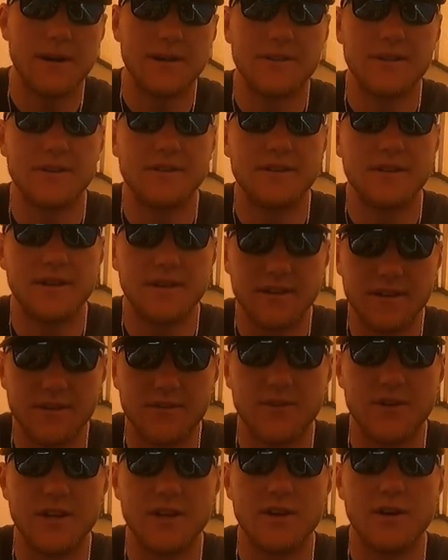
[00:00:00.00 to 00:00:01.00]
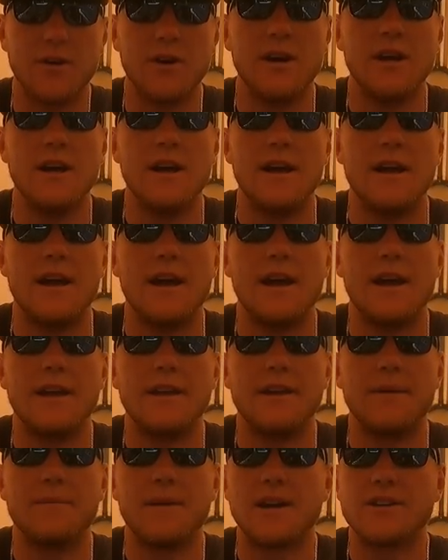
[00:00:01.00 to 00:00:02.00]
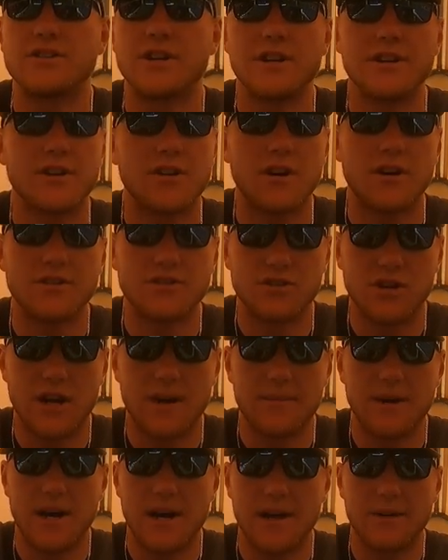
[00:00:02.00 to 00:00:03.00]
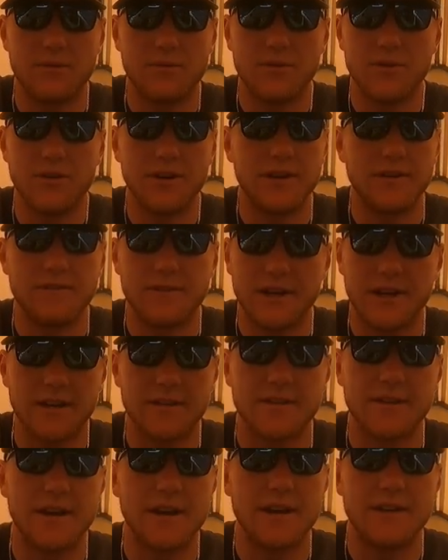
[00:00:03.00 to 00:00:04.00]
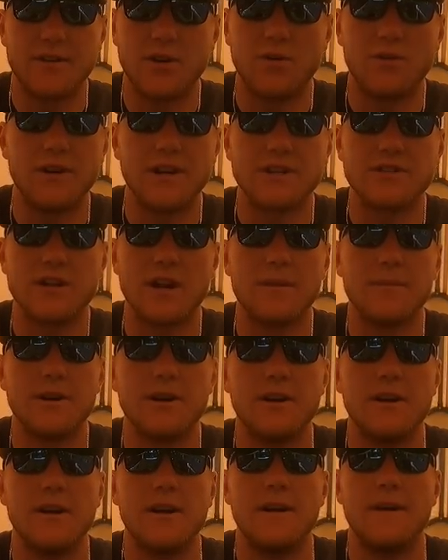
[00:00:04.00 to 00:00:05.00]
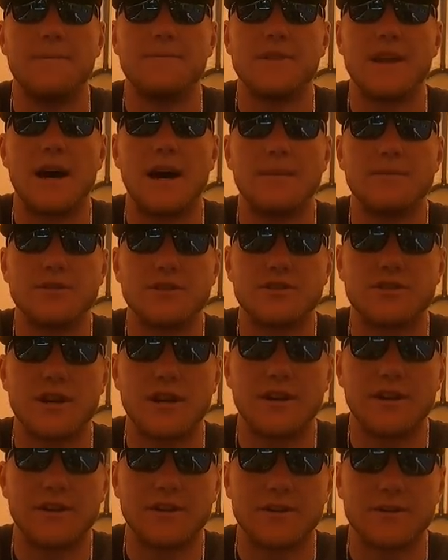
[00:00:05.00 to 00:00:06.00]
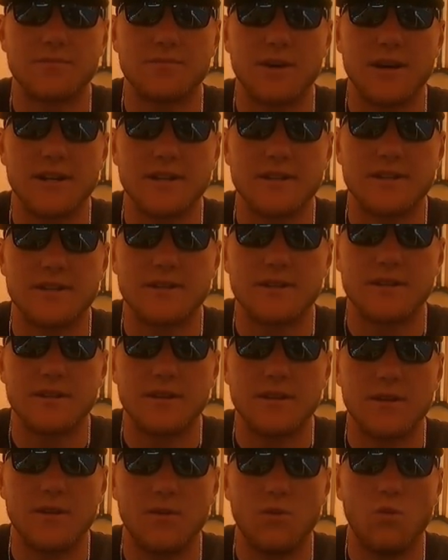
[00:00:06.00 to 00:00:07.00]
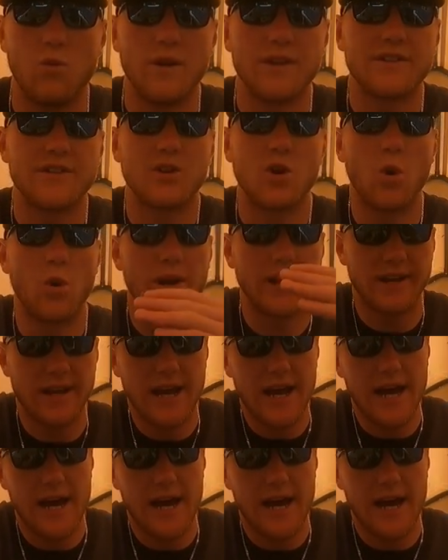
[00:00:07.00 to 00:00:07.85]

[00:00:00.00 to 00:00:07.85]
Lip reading: about this in this video. And I'm not trying to cause drama. I really, like I said, I don't like drama. I'm just trying to express what's going to